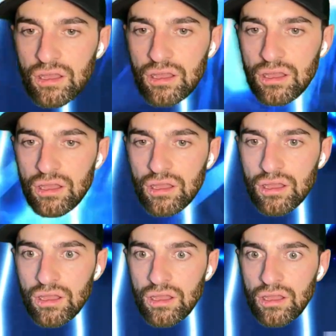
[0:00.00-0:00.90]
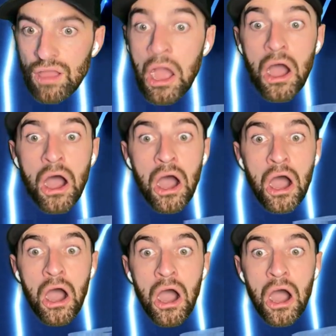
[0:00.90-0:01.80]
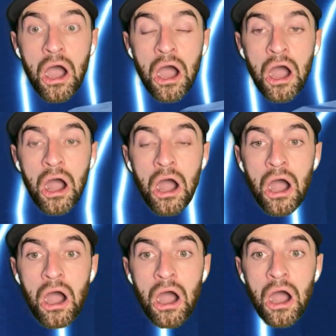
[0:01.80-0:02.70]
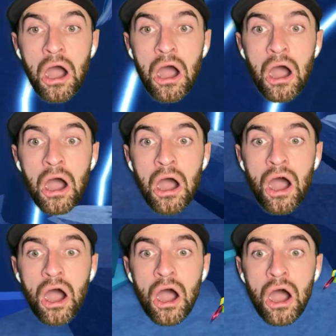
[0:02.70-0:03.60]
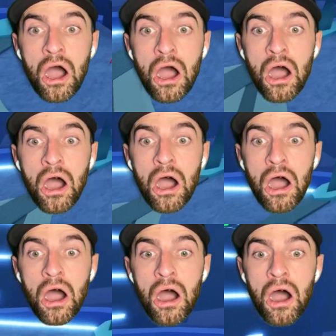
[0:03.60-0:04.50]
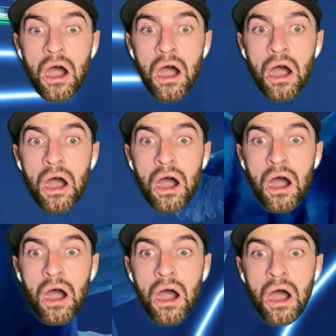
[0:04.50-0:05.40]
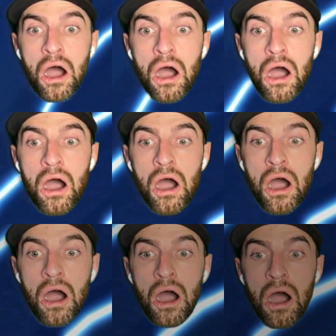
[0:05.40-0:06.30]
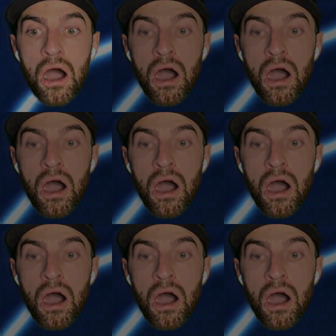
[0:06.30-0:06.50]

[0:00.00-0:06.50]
(no one is talking)